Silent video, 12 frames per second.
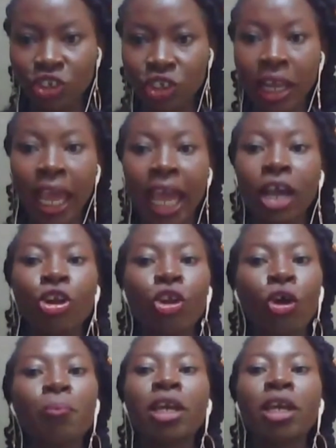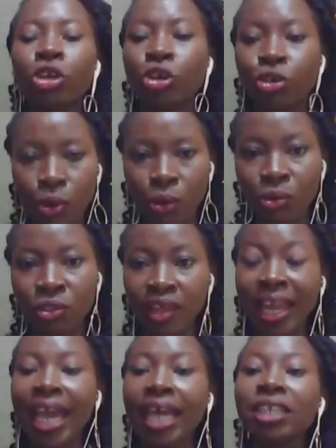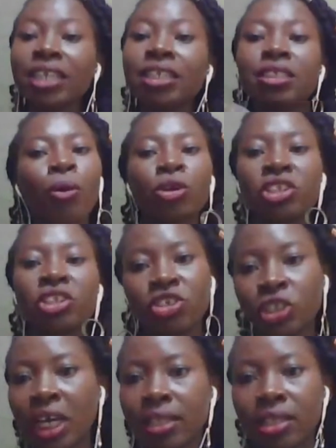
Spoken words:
economic growth, and support each other.